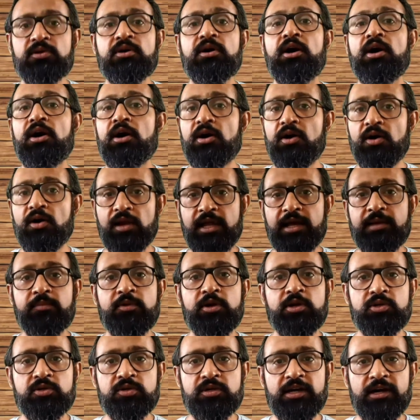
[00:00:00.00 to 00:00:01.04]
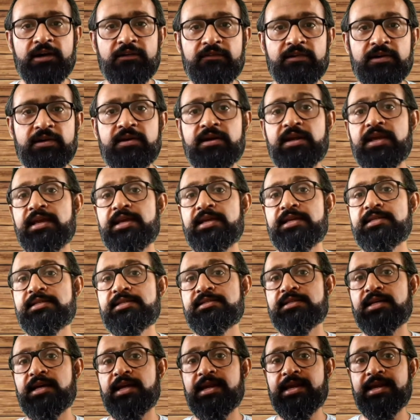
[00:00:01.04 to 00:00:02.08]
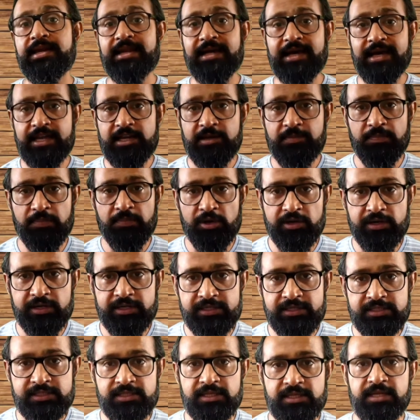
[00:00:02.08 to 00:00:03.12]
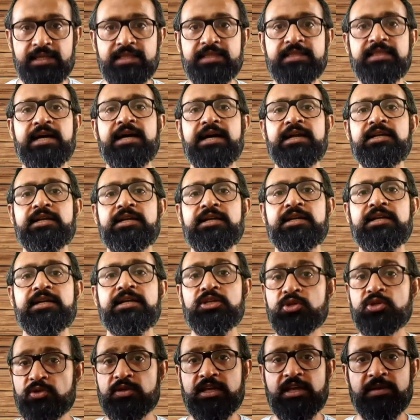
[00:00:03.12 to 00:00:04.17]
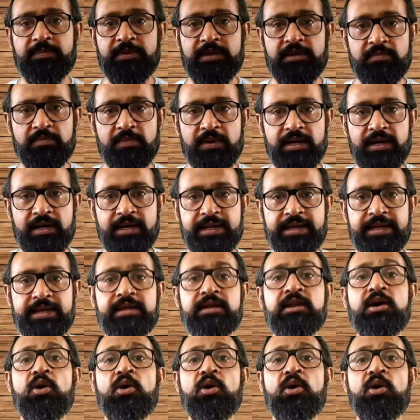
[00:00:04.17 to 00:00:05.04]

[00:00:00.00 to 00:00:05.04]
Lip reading: all I'm going to cover is 9 points that you should keep in mind